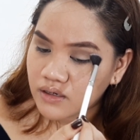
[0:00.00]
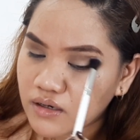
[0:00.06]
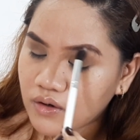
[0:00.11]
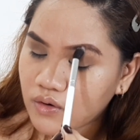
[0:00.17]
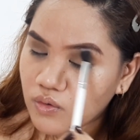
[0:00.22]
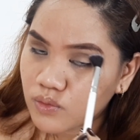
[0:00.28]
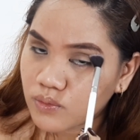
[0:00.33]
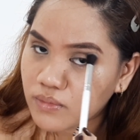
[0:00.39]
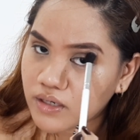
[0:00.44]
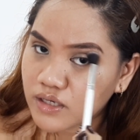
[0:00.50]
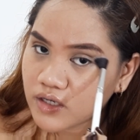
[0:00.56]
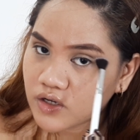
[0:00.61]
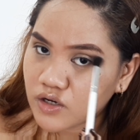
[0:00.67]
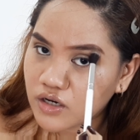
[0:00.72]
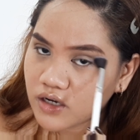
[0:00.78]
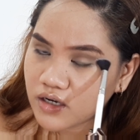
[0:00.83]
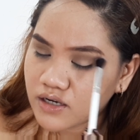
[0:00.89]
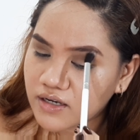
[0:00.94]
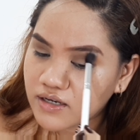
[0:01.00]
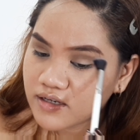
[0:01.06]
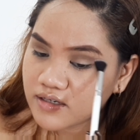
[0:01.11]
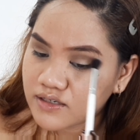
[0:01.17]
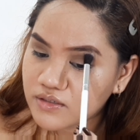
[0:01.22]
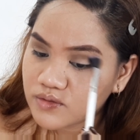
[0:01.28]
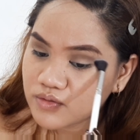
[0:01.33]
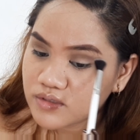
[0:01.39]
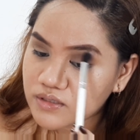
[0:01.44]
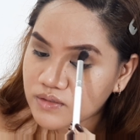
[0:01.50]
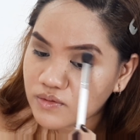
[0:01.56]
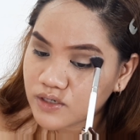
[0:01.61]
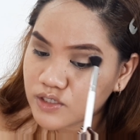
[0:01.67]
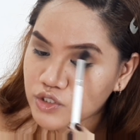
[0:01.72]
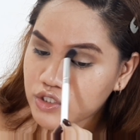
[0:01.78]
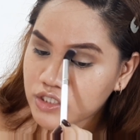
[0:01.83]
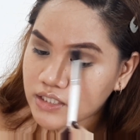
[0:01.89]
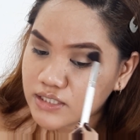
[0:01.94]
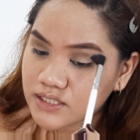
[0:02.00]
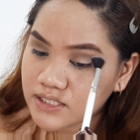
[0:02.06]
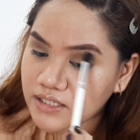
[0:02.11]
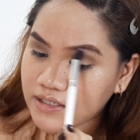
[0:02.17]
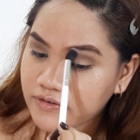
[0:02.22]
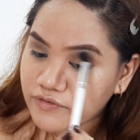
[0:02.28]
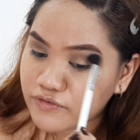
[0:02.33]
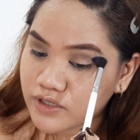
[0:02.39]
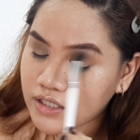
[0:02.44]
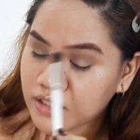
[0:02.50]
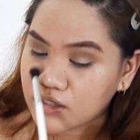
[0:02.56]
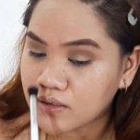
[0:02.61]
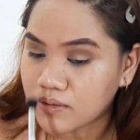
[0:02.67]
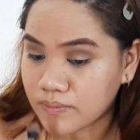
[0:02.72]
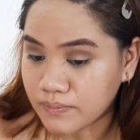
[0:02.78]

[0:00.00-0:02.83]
Oh my god, who's watching TV?